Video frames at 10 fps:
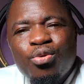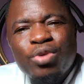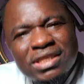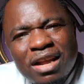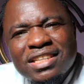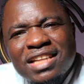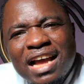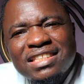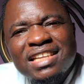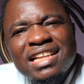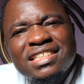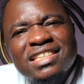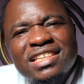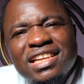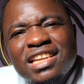with
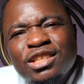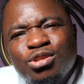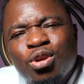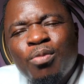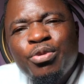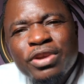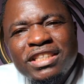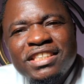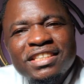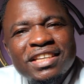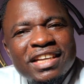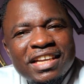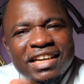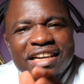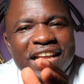Atlantic Lithium, which
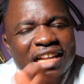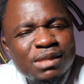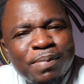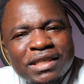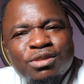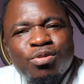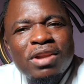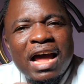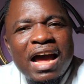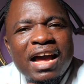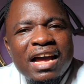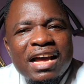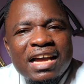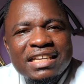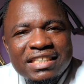that particular
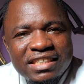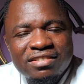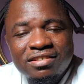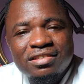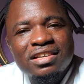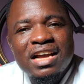deal,